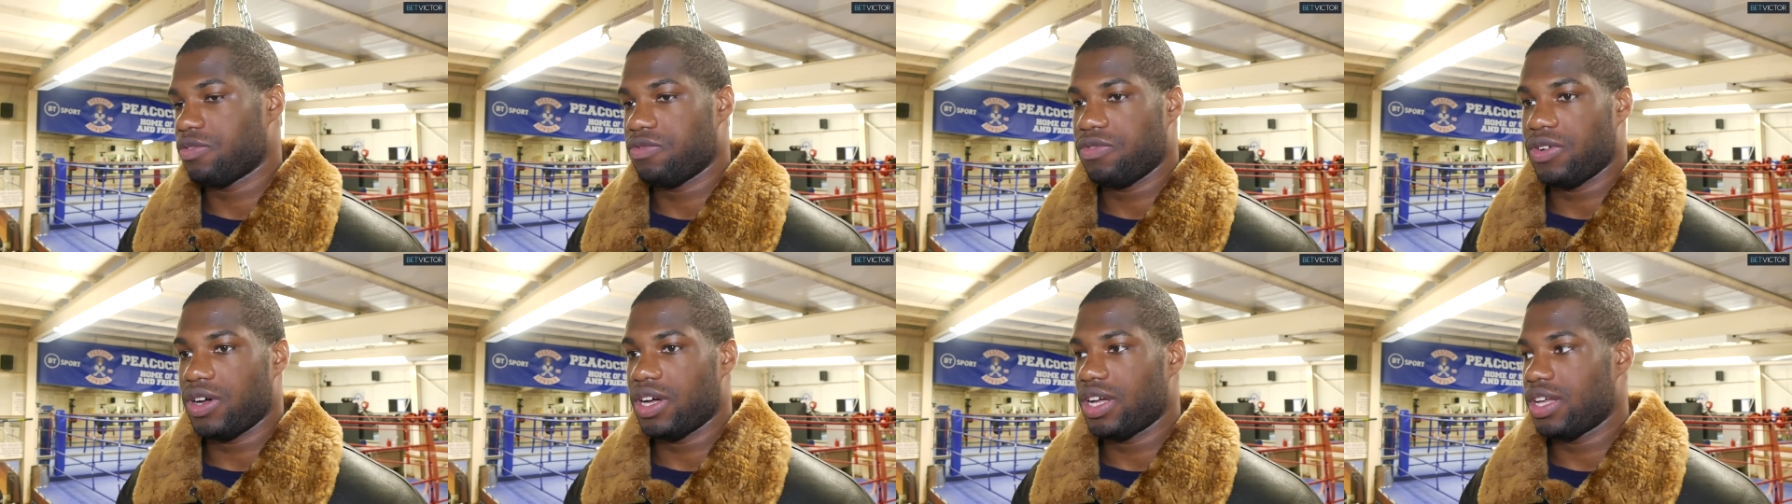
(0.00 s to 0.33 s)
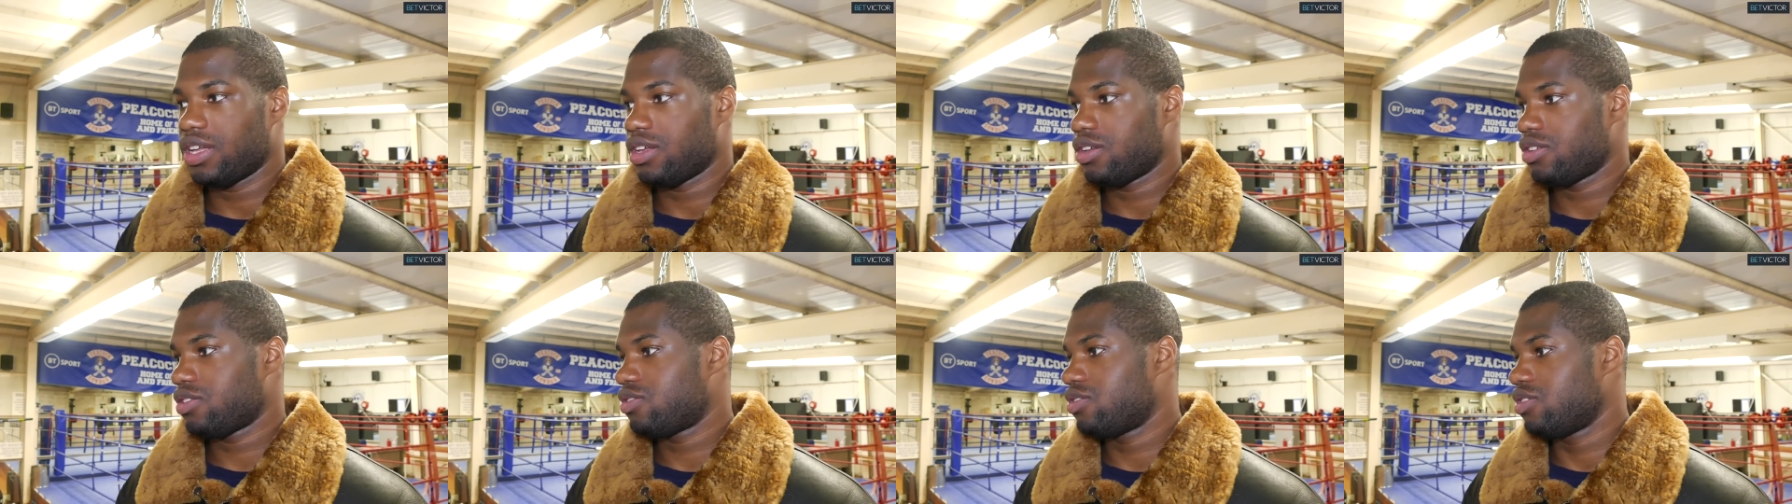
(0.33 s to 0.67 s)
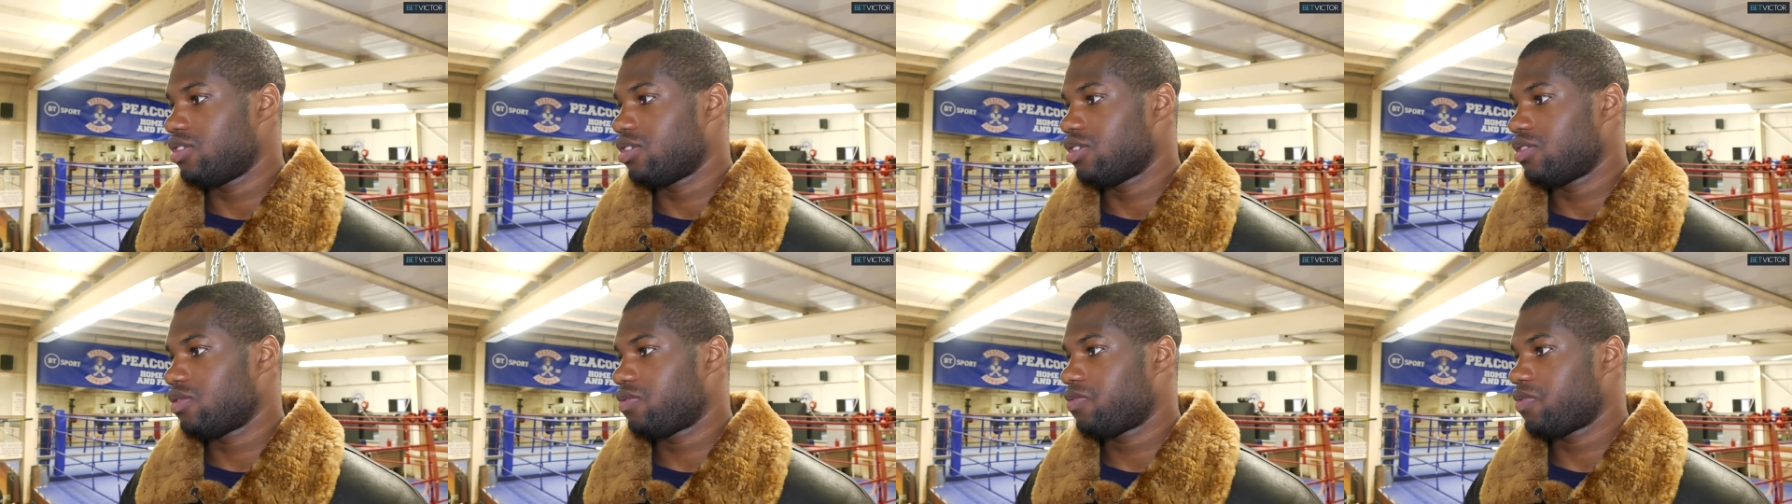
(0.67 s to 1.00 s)
fight, you
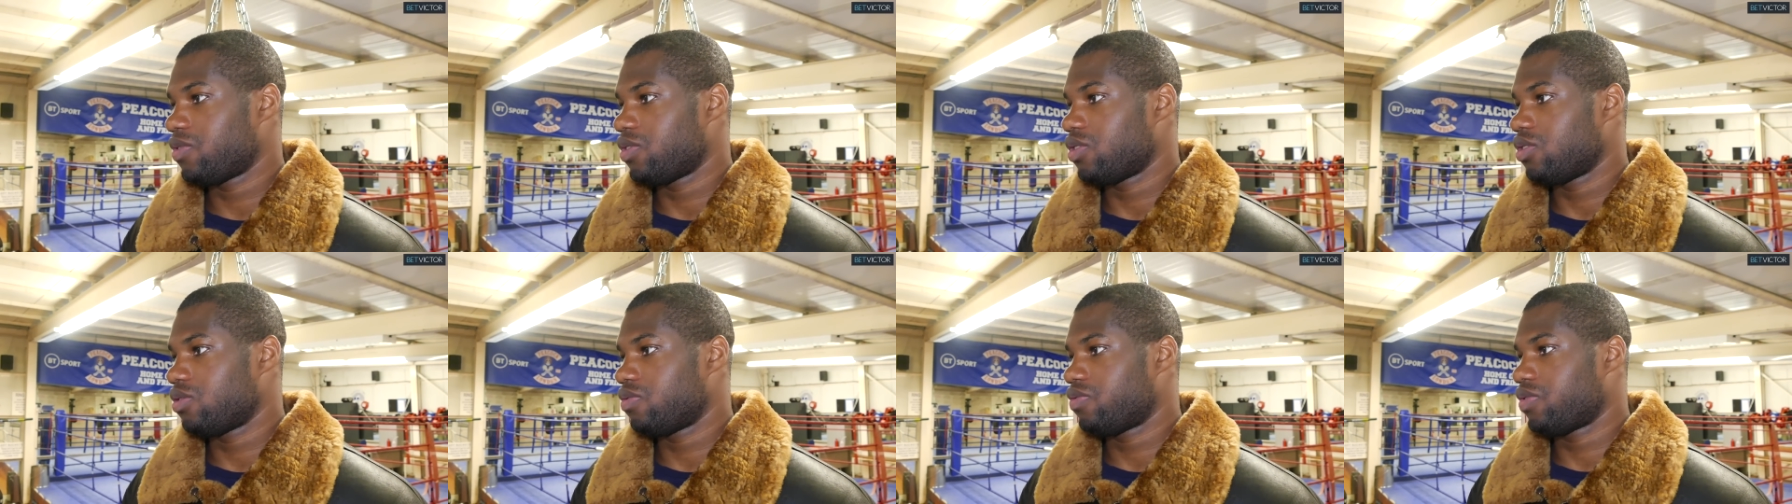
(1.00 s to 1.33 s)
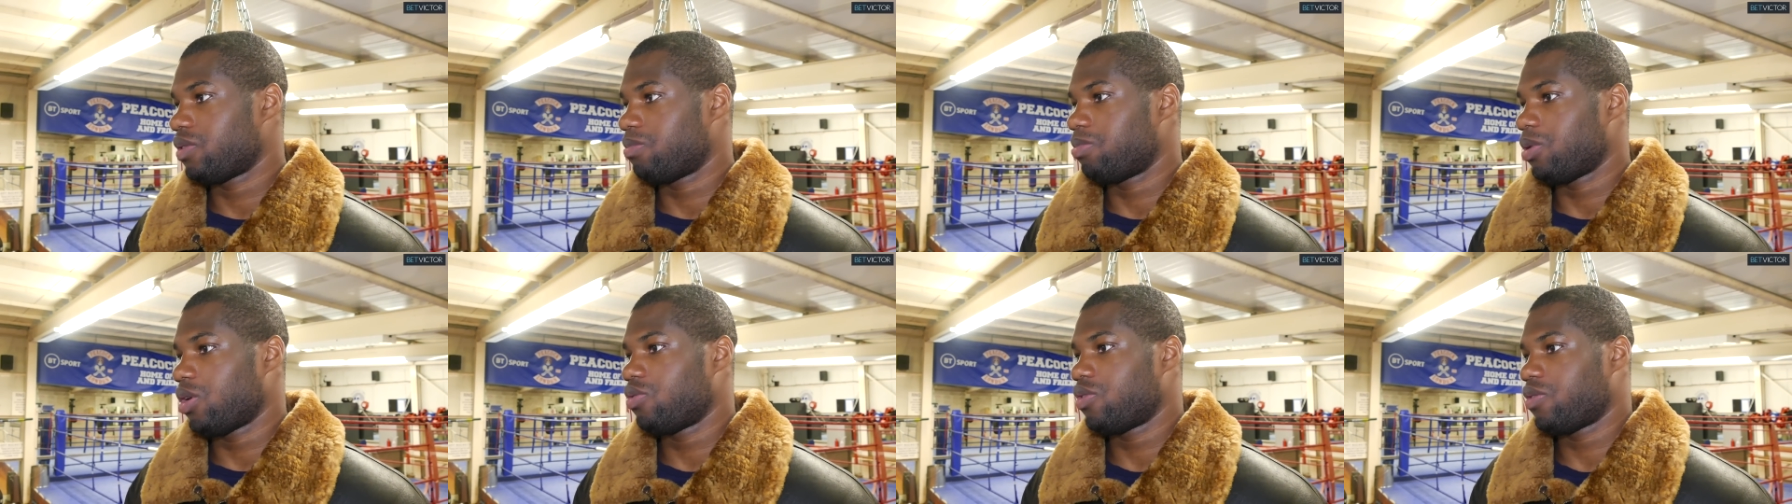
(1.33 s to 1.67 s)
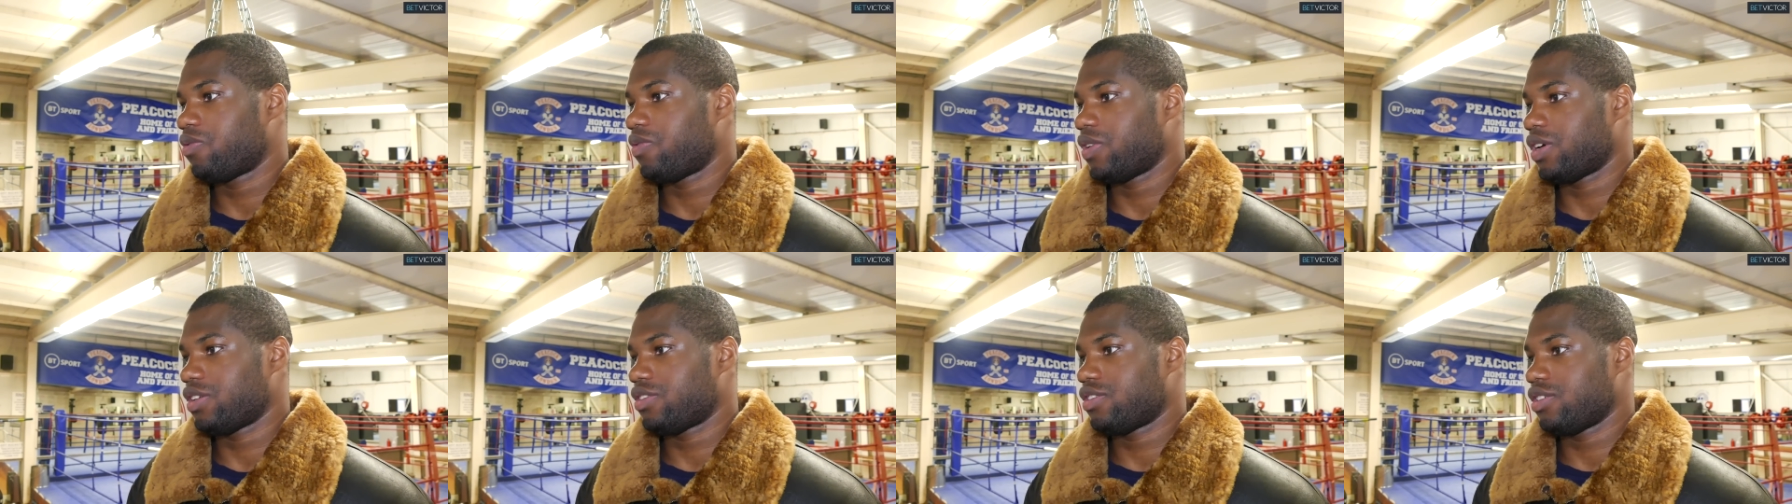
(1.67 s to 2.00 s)
know, for both
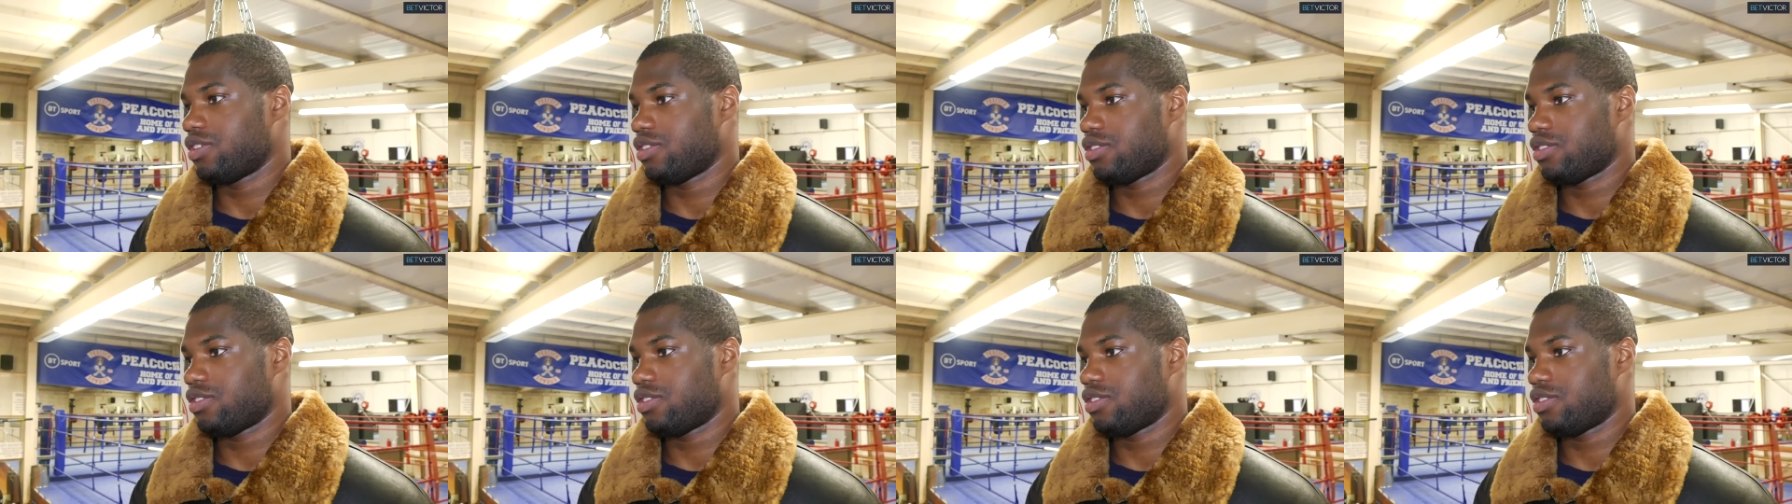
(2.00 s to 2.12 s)
of us.